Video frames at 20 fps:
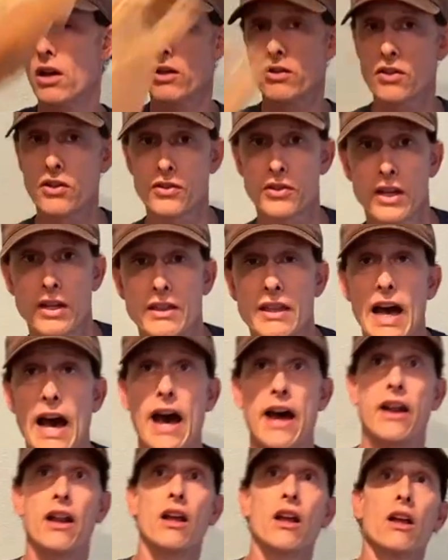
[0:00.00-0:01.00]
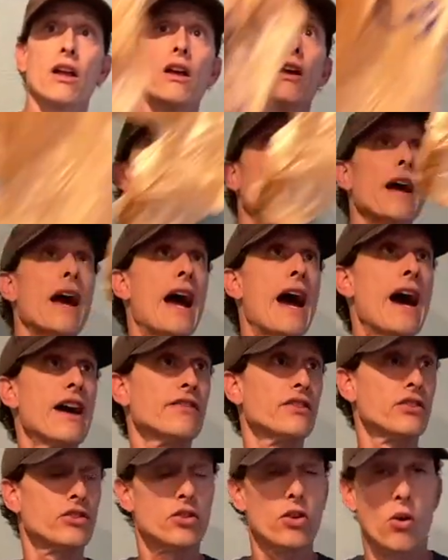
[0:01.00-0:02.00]
Just like that.
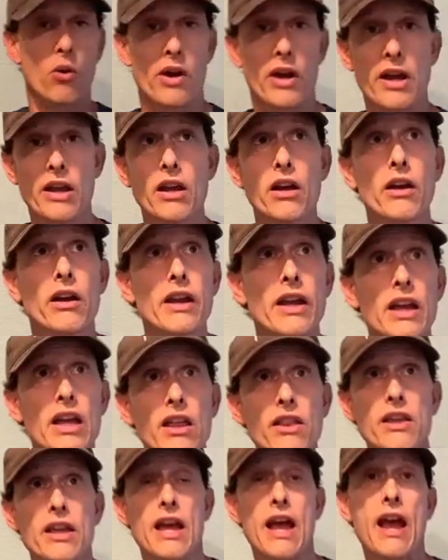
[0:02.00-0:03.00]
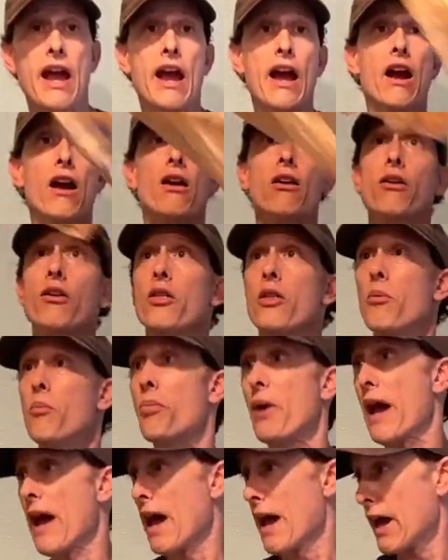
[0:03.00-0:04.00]
As it's going in the air, the
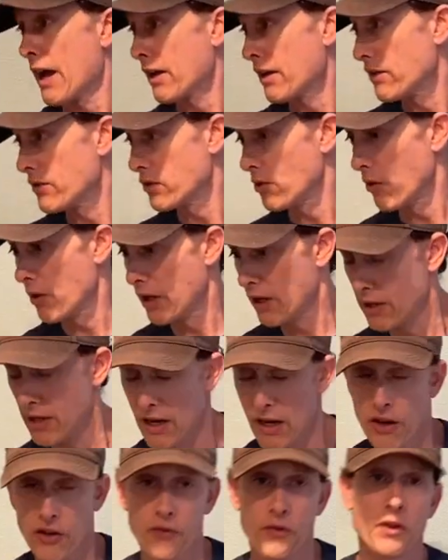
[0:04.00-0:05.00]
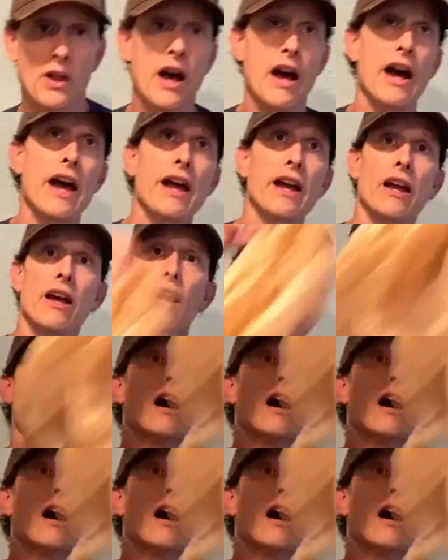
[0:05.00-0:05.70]
bag is going in the air, it's flying.